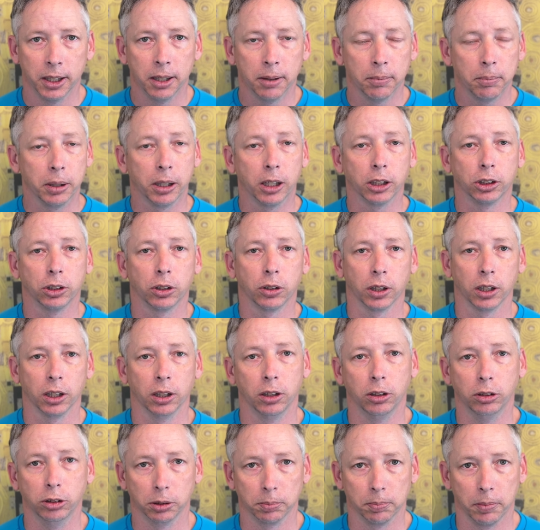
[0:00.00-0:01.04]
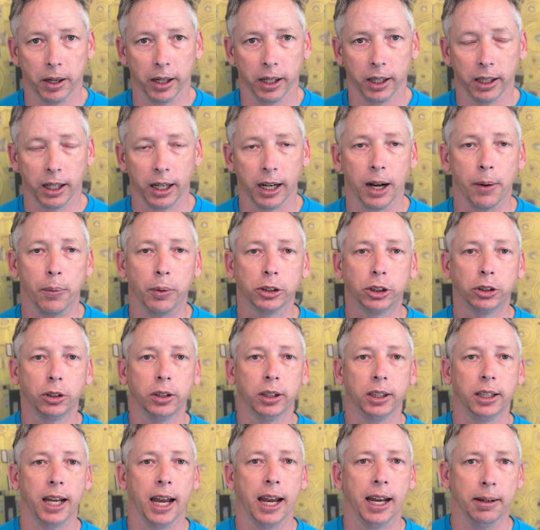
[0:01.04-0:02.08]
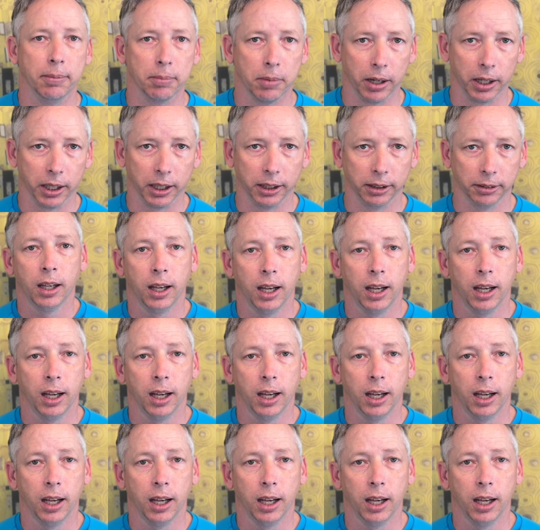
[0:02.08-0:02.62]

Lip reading: because you're going to lose money. And I want you to gain money.